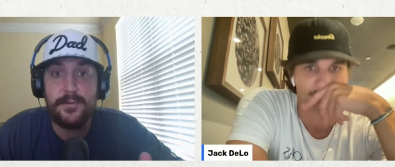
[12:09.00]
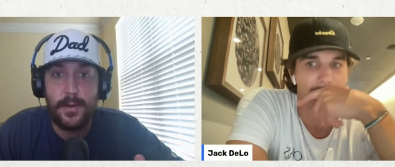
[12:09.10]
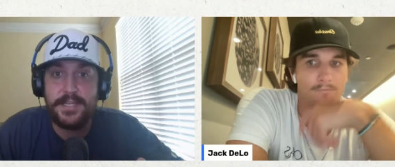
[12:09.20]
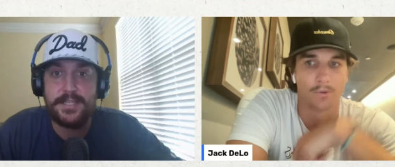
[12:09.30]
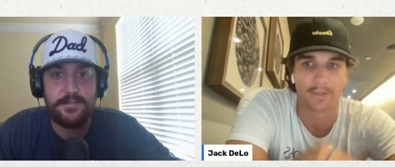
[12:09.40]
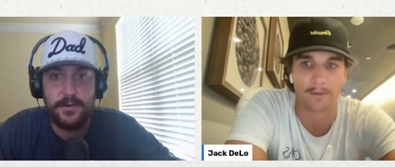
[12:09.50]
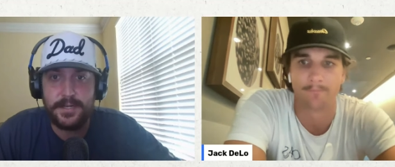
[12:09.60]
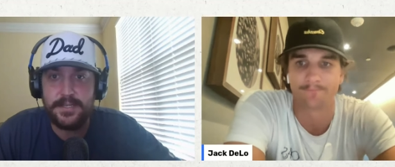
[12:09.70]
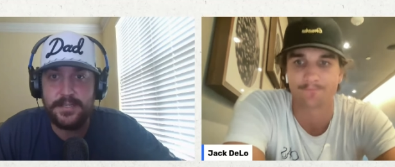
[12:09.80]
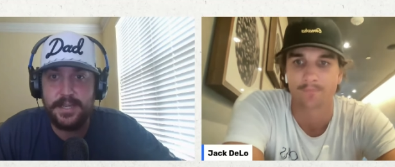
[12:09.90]
Speaker 1: to be twice as
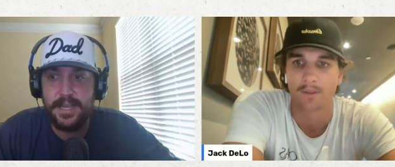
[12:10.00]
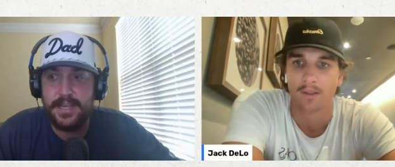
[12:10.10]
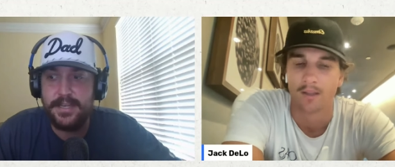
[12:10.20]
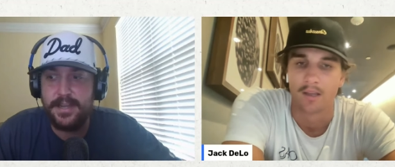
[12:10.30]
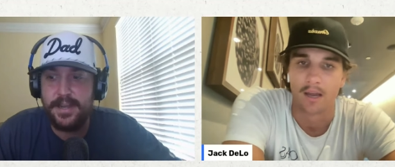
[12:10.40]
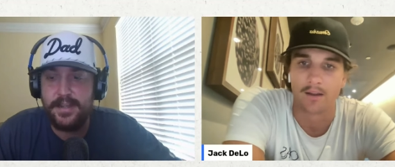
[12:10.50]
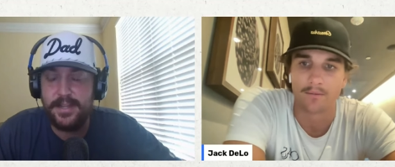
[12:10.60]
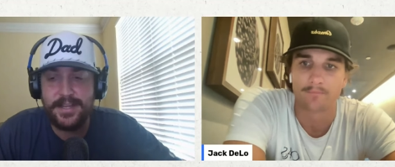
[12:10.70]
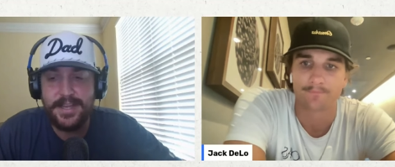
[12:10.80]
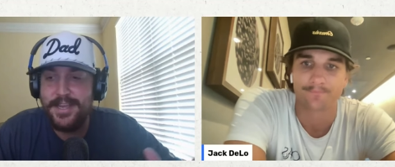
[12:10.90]
focused. And uh
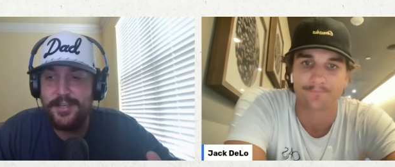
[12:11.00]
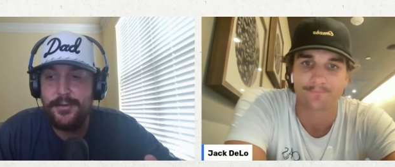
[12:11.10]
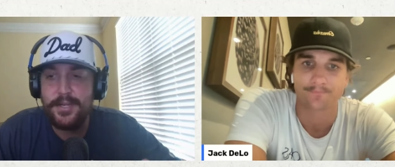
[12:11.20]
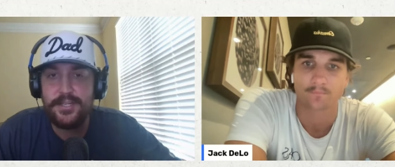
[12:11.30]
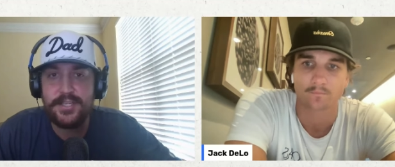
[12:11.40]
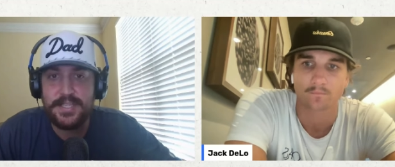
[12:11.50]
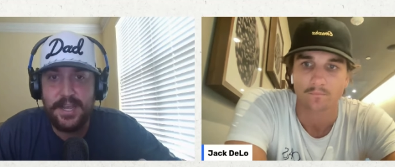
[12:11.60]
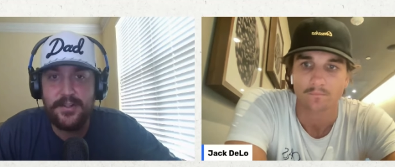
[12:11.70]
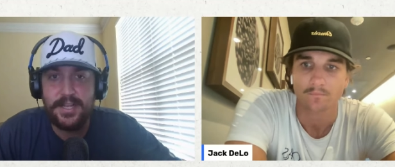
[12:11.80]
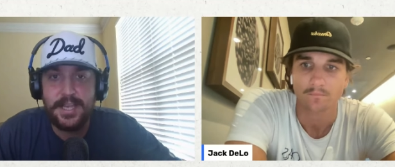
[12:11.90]
like you could just
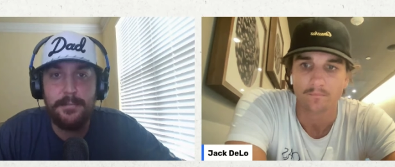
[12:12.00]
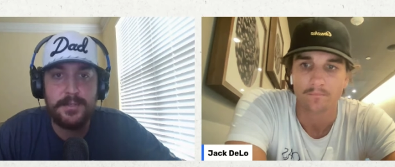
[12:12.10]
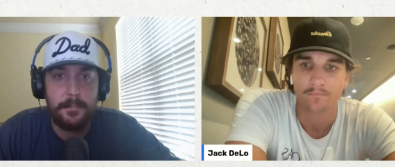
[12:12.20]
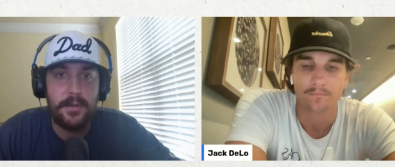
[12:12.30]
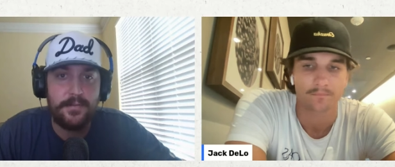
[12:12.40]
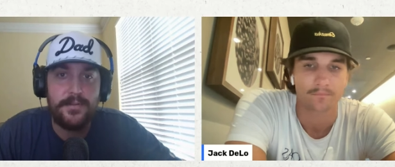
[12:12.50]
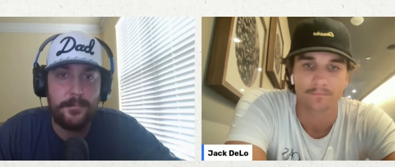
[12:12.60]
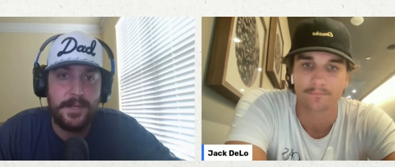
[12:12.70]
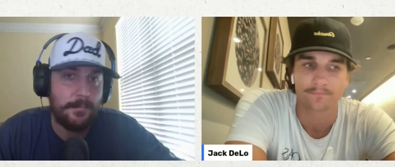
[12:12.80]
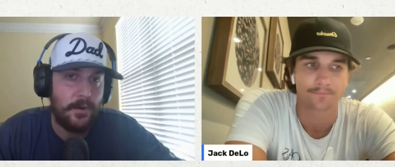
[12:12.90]
tell like he was built for the
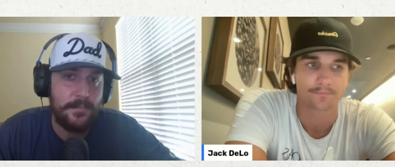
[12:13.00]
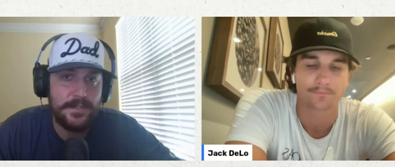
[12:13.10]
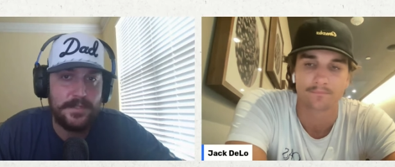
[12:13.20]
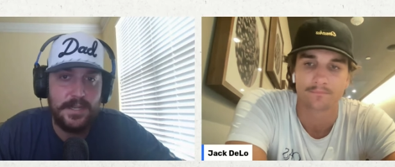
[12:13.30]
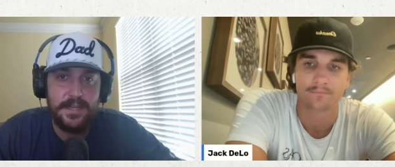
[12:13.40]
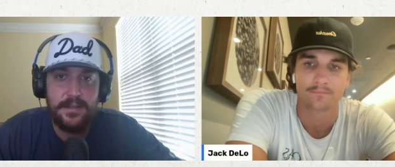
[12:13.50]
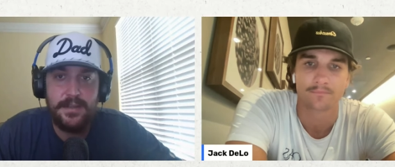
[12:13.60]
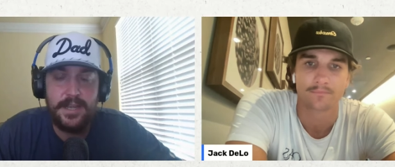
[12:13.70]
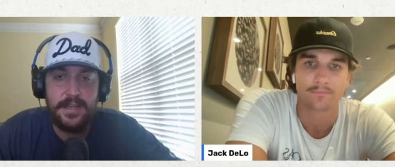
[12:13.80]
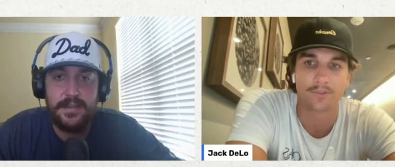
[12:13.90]
big moment.
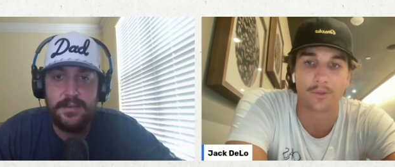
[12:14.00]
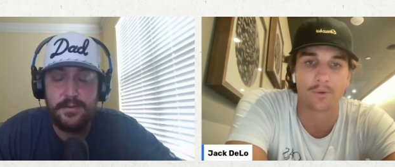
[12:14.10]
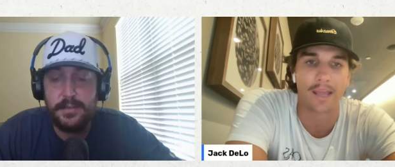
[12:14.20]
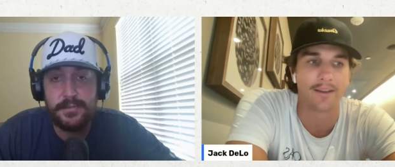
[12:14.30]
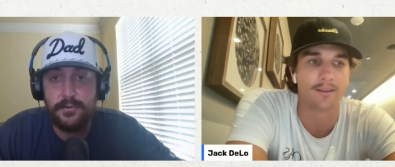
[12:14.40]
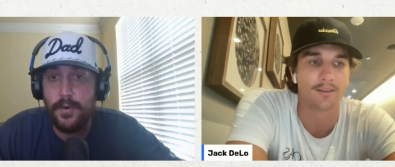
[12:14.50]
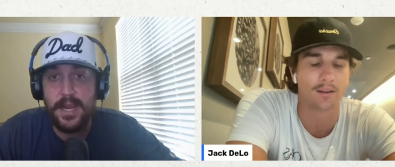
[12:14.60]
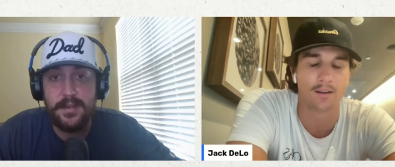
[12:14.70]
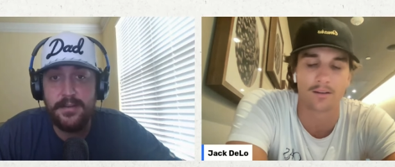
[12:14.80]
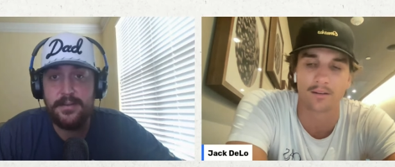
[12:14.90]
And, Dude, and he was
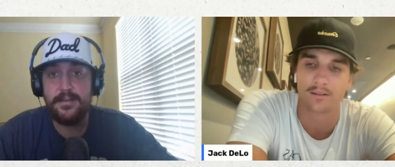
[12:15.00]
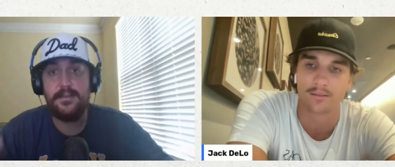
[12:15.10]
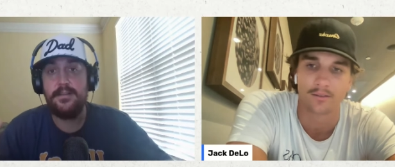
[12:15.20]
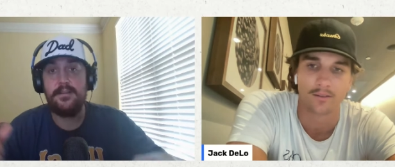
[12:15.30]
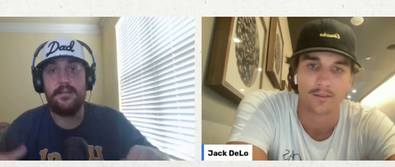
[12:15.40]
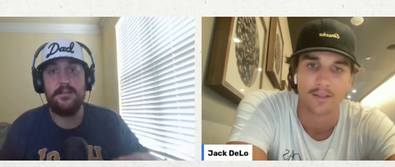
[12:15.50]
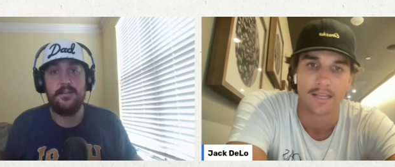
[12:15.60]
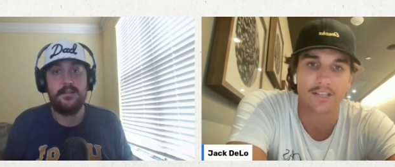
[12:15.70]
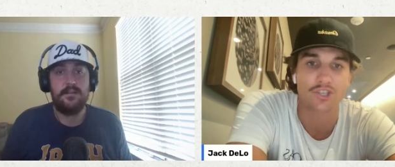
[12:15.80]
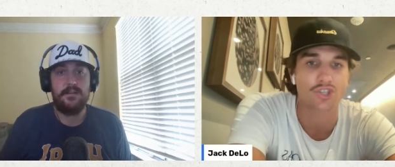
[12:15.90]
great.
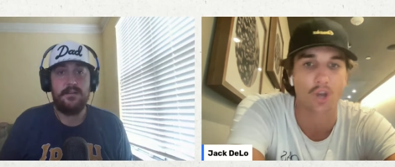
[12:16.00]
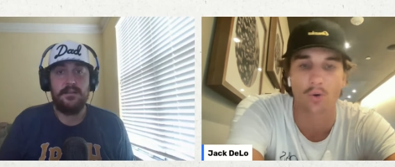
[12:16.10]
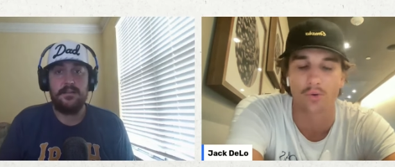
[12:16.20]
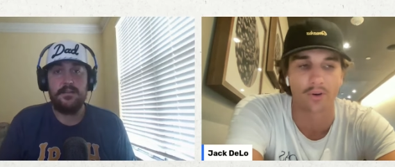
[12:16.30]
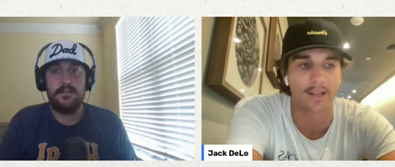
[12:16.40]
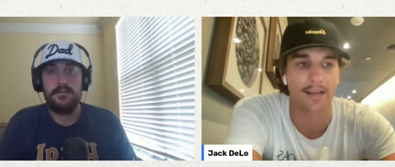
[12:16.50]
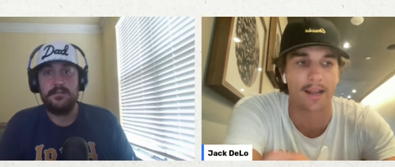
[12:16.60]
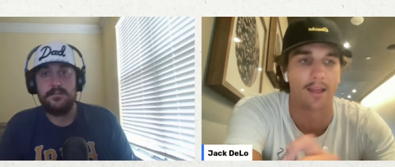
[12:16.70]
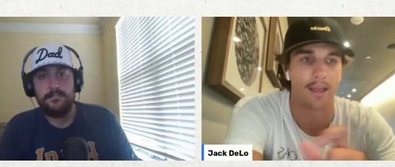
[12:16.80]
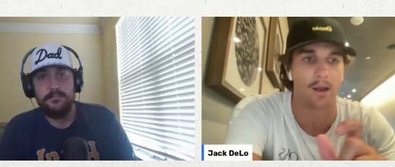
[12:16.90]
Speaker 2: Uh, so great. And,
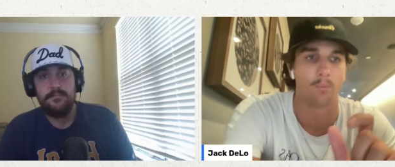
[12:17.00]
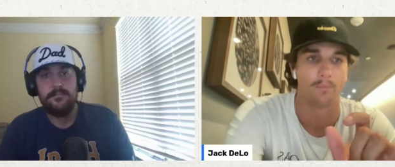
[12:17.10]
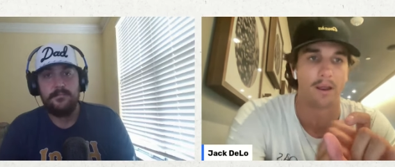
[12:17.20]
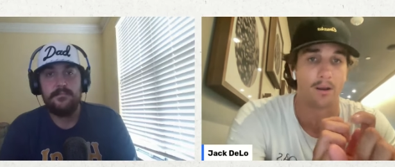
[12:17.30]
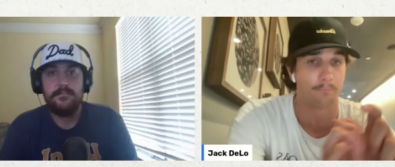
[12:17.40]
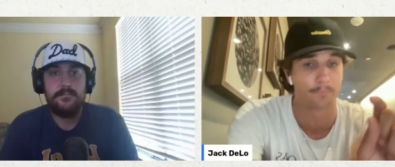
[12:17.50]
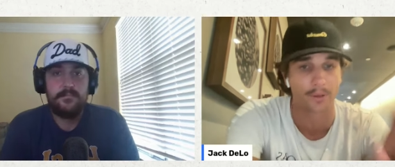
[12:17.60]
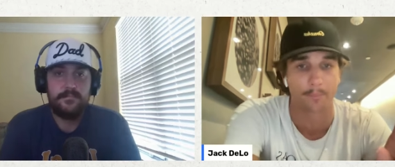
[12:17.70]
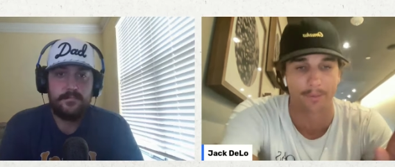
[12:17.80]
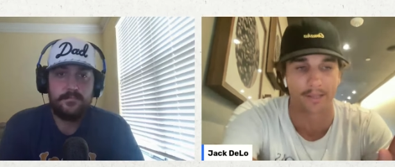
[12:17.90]
I, and I'll, I'll put
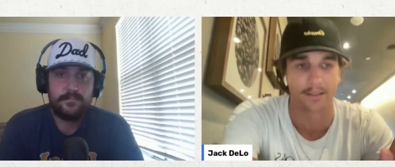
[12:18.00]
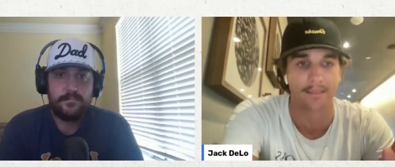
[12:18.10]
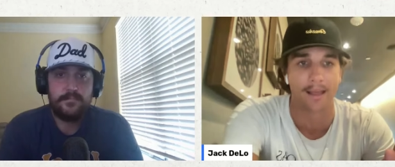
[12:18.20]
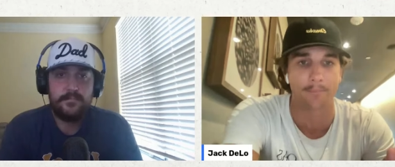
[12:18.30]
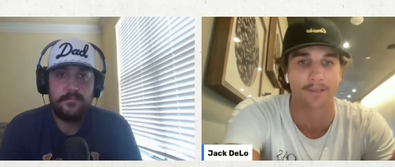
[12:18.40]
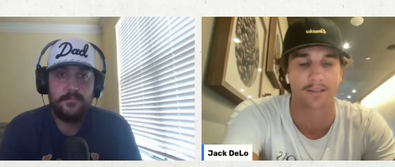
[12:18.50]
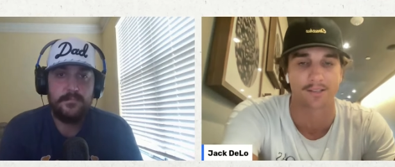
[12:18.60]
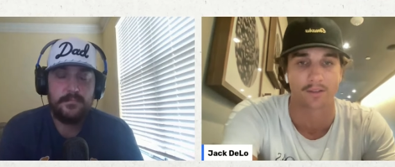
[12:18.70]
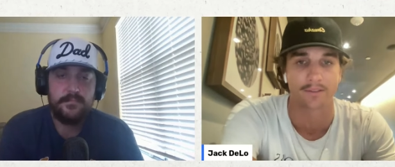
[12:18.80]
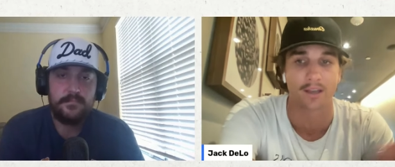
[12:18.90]
a pin in that because
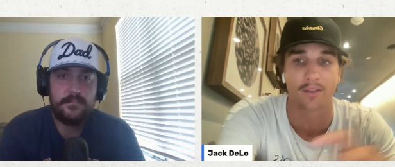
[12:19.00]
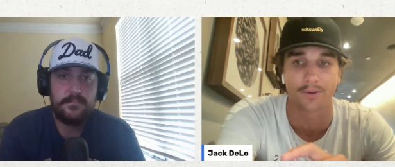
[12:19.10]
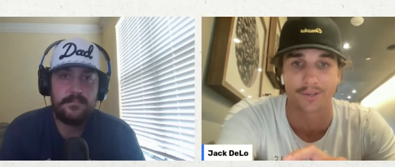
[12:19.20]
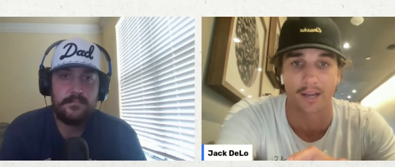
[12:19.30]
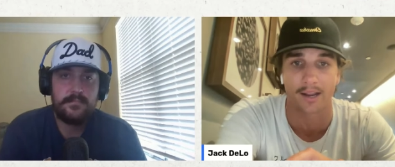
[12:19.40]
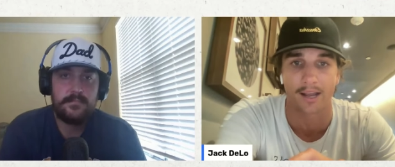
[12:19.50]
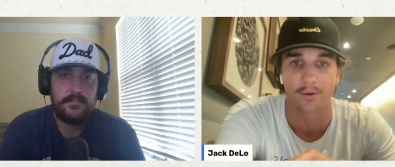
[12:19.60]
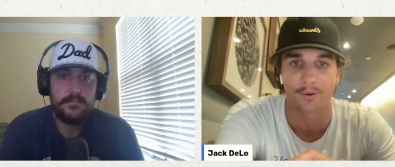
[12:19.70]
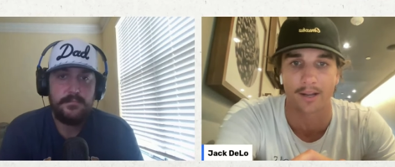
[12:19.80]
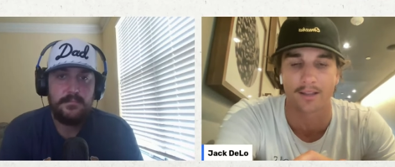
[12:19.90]
on the other
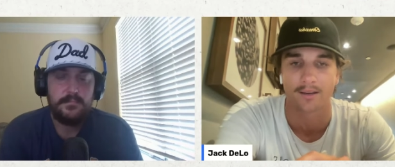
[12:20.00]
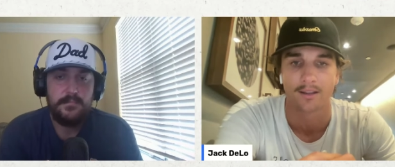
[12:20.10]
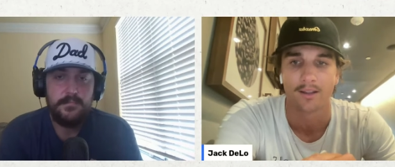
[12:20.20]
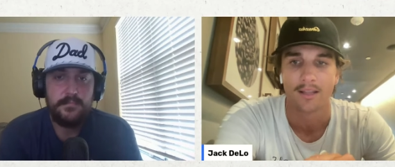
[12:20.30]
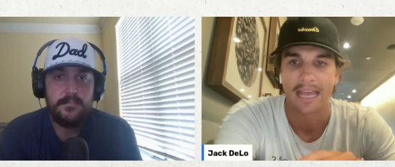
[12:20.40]
dugout, right